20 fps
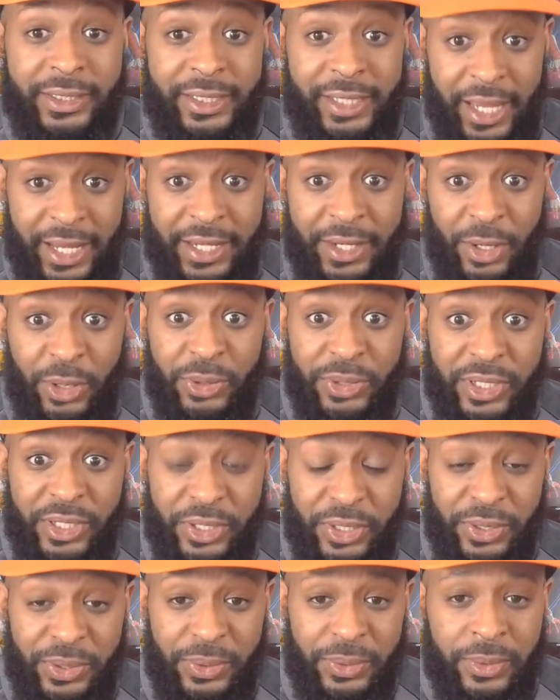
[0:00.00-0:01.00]
Satan knows
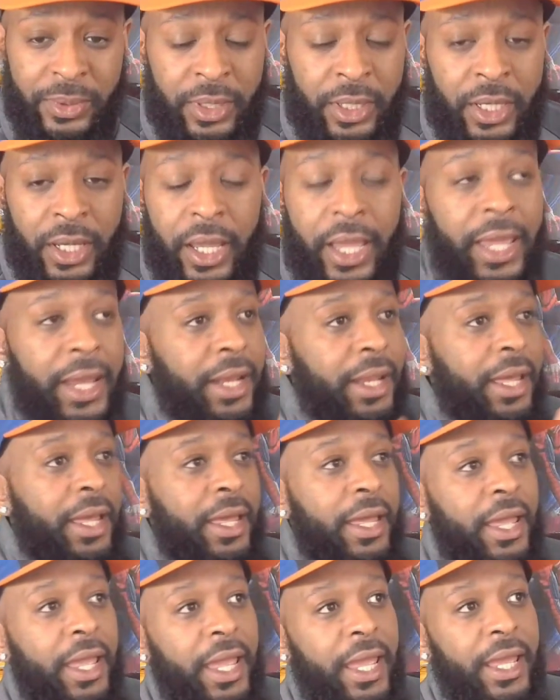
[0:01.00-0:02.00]
it too.
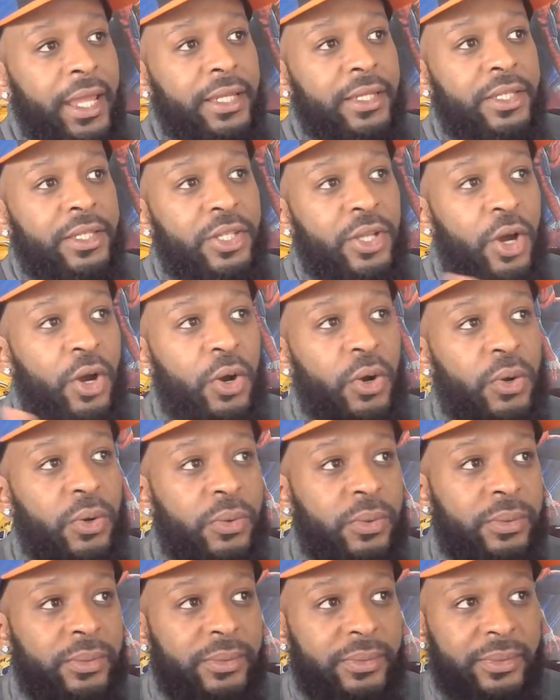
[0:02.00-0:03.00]
And
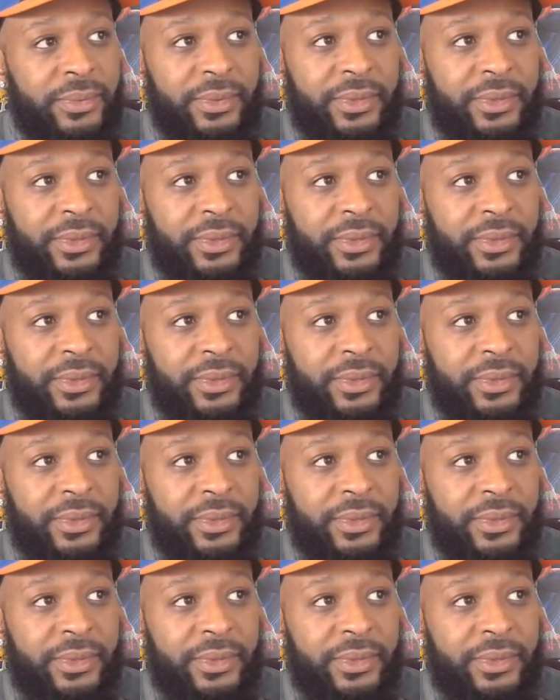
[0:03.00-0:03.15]
so